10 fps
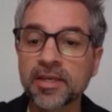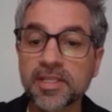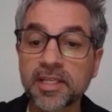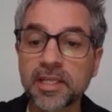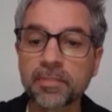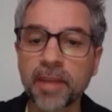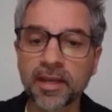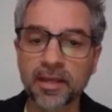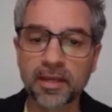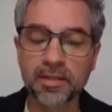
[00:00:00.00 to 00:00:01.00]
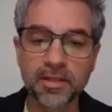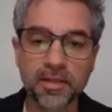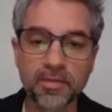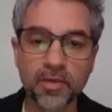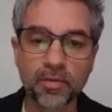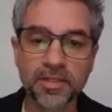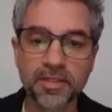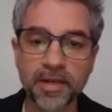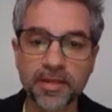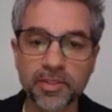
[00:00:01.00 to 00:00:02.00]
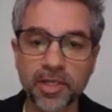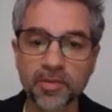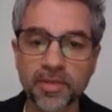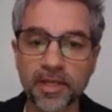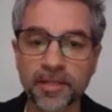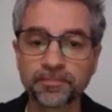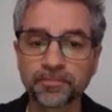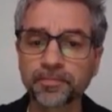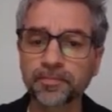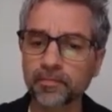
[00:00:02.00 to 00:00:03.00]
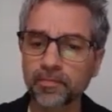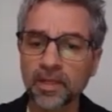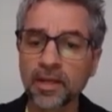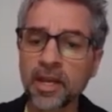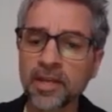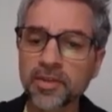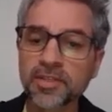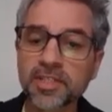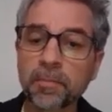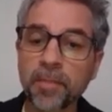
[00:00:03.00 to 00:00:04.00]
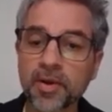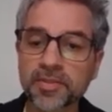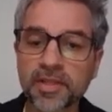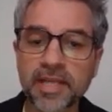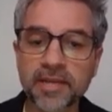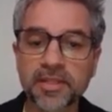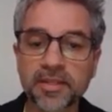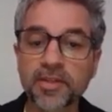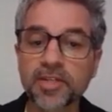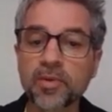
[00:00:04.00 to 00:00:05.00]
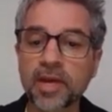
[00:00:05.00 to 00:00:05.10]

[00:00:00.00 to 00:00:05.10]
City Bank is the green space shown there. So there's some parts of the town centre that don't